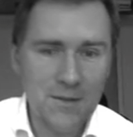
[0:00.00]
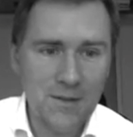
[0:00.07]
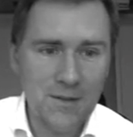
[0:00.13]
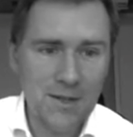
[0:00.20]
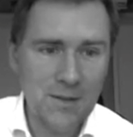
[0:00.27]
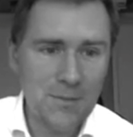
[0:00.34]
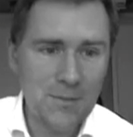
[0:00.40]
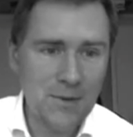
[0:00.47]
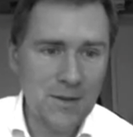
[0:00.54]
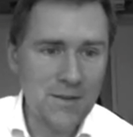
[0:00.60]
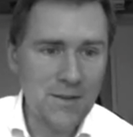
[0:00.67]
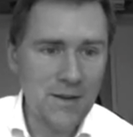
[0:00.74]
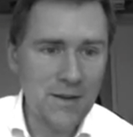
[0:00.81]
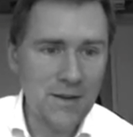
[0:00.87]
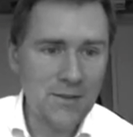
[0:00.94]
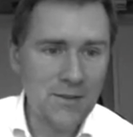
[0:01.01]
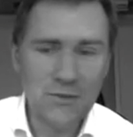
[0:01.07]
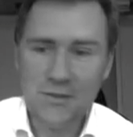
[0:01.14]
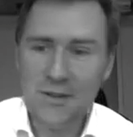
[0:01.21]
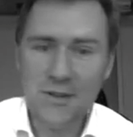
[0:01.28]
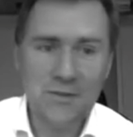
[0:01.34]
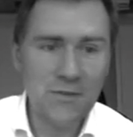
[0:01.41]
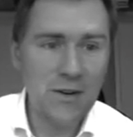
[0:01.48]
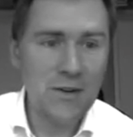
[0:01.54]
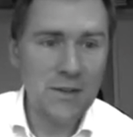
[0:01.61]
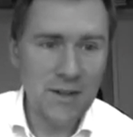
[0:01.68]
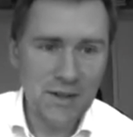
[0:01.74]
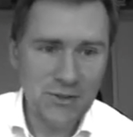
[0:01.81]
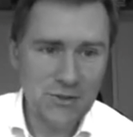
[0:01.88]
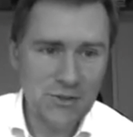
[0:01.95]
in present day English, there's
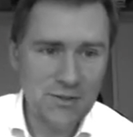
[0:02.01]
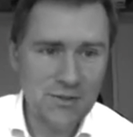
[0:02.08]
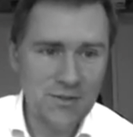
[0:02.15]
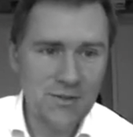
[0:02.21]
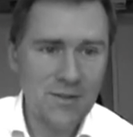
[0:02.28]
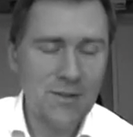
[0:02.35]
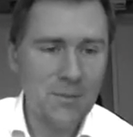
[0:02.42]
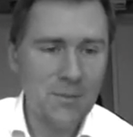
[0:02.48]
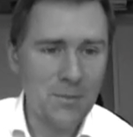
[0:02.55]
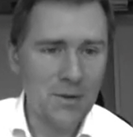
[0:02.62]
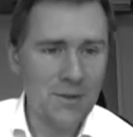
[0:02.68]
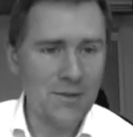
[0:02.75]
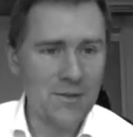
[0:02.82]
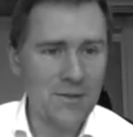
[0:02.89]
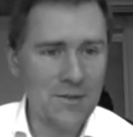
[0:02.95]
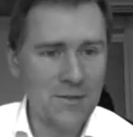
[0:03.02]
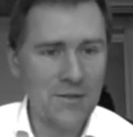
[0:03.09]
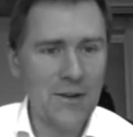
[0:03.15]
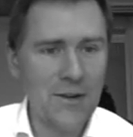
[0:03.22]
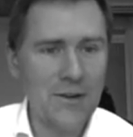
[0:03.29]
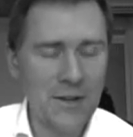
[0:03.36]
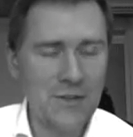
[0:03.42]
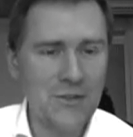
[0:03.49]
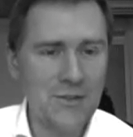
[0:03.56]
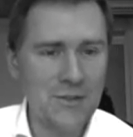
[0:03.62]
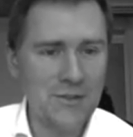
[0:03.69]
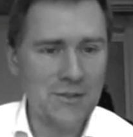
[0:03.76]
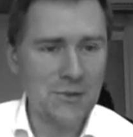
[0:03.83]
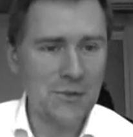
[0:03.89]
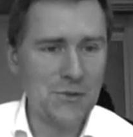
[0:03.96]
variation, but this variation
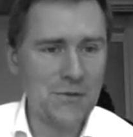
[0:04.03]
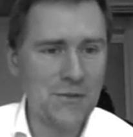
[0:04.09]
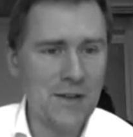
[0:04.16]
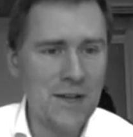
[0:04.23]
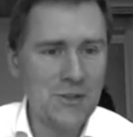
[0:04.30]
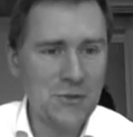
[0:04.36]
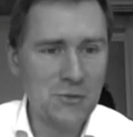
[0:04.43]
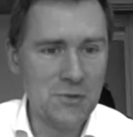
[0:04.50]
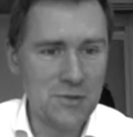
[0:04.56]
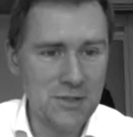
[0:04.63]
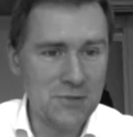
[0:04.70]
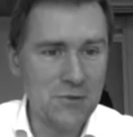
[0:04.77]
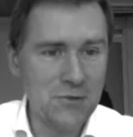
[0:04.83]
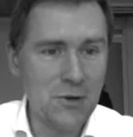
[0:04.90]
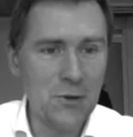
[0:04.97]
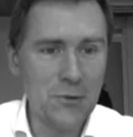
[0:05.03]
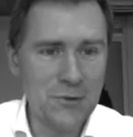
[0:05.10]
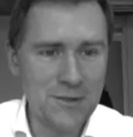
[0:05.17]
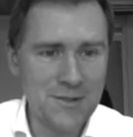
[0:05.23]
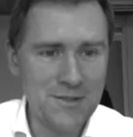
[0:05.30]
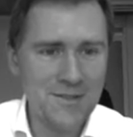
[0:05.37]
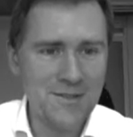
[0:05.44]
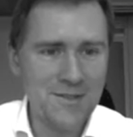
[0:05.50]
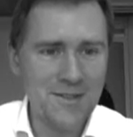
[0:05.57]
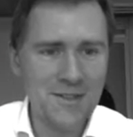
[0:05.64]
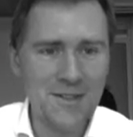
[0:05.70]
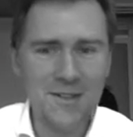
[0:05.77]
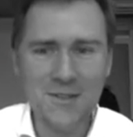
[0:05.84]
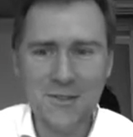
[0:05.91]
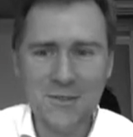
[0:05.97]
is sort of naturally grown.
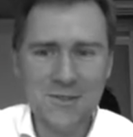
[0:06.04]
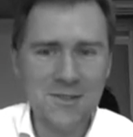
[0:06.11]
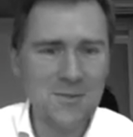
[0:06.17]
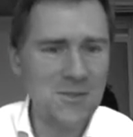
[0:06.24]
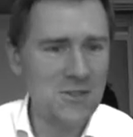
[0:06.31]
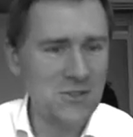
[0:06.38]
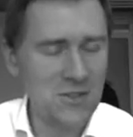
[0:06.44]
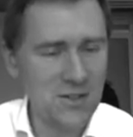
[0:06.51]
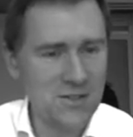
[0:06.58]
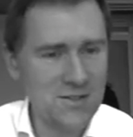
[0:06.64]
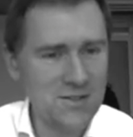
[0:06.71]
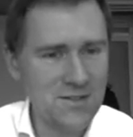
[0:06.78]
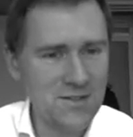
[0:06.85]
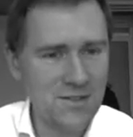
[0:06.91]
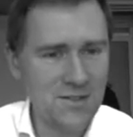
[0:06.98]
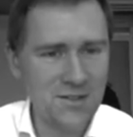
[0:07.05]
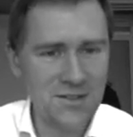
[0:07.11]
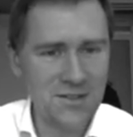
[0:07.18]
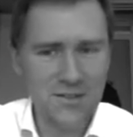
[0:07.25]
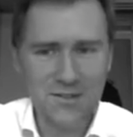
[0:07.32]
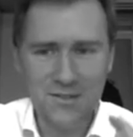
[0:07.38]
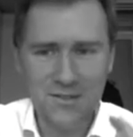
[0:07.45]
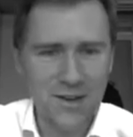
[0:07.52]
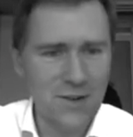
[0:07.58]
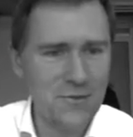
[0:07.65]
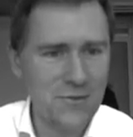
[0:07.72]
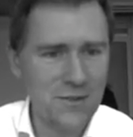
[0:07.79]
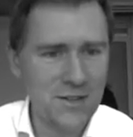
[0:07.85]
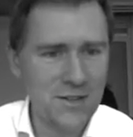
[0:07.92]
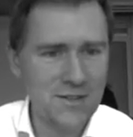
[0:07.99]
It used to be just the noun
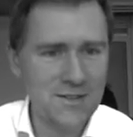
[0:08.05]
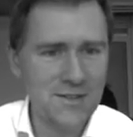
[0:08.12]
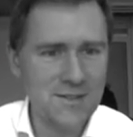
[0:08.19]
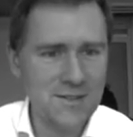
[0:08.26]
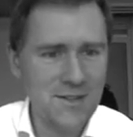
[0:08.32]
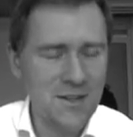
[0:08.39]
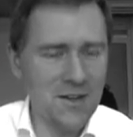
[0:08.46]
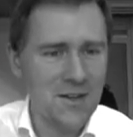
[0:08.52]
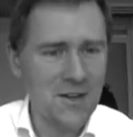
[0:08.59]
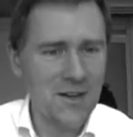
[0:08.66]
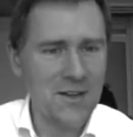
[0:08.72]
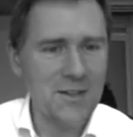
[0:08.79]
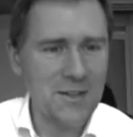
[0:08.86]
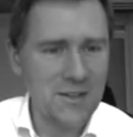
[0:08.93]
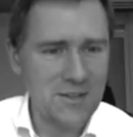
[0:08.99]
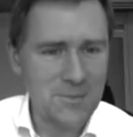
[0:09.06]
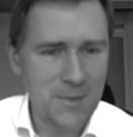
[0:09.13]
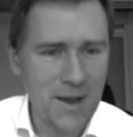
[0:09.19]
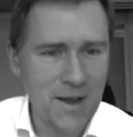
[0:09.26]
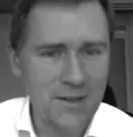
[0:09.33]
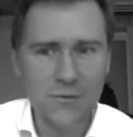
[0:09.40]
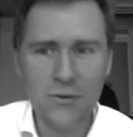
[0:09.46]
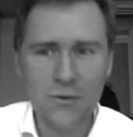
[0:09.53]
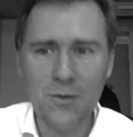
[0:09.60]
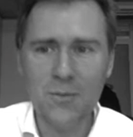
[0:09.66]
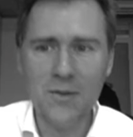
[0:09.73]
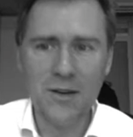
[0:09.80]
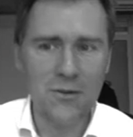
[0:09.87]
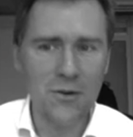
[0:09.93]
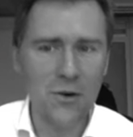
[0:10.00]
phrases, and it expanded from
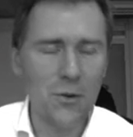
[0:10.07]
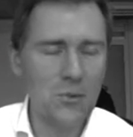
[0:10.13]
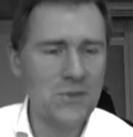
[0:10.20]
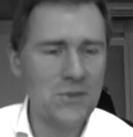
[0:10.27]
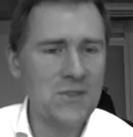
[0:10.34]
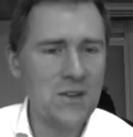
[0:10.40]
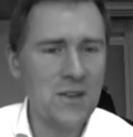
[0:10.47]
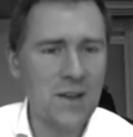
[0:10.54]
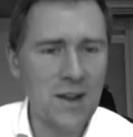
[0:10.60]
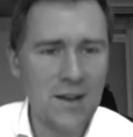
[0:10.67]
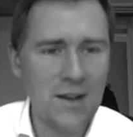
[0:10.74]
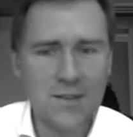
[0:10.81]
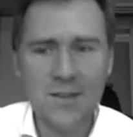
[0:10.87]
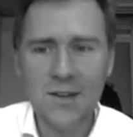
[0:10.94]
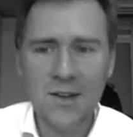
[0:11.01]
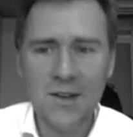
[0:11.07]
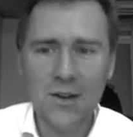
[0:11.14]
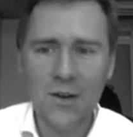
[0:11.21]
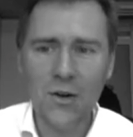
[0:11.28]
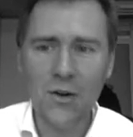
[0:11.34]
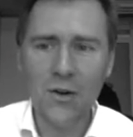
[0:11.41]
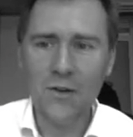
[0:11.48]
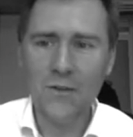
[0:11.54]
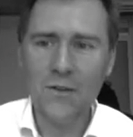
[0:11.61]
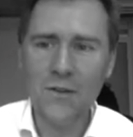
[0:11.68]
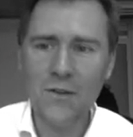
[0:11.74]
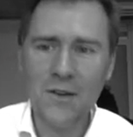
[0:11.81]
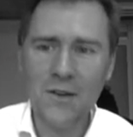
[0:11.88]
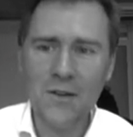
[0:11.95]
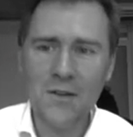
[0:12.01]
there. The host class of
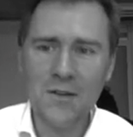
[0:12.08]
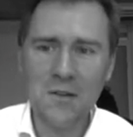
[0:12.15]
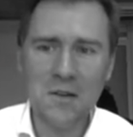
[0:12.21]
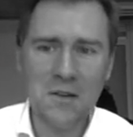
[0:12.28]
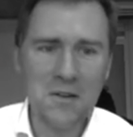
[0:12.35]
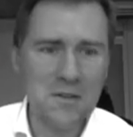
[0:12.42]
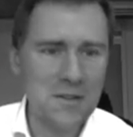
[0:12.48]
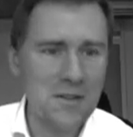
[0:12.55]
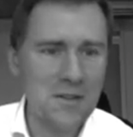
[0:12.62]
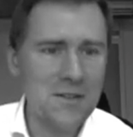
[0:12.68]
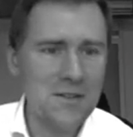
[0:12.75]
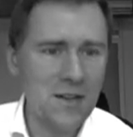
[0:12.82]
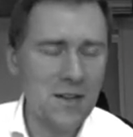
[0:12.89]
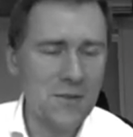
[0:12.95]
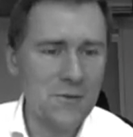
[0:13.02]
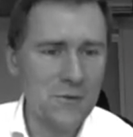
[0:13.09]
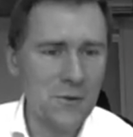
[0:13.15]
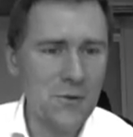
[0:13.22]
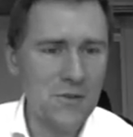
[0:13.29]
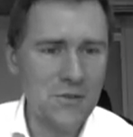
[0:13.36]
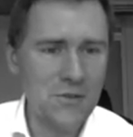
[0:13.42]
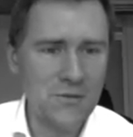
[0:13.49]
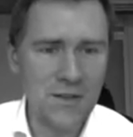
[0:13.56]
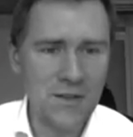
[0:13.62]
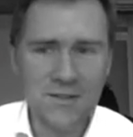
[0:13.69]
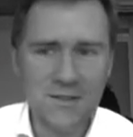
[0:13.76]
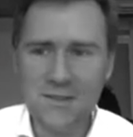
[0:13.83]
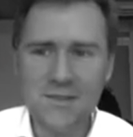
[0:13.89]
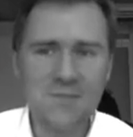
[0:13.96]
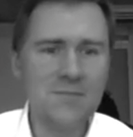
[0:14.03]
it-cleft focus
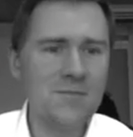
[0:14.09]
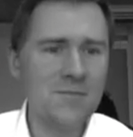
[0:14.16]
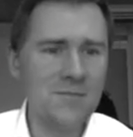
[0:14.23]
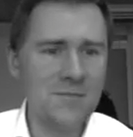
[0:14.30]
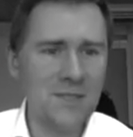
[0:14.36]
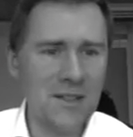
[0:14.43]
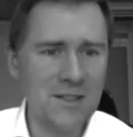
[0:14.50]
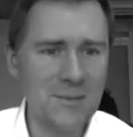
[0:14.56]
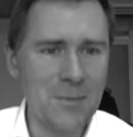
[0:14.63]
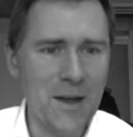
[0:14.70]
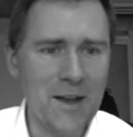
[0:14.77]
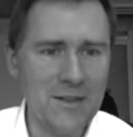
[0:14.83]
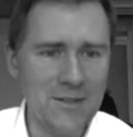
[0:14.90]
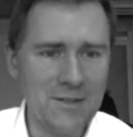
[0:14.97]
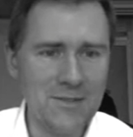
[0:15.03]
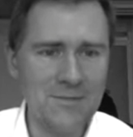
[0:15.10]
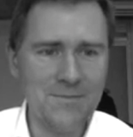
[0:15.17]
phrases expanded.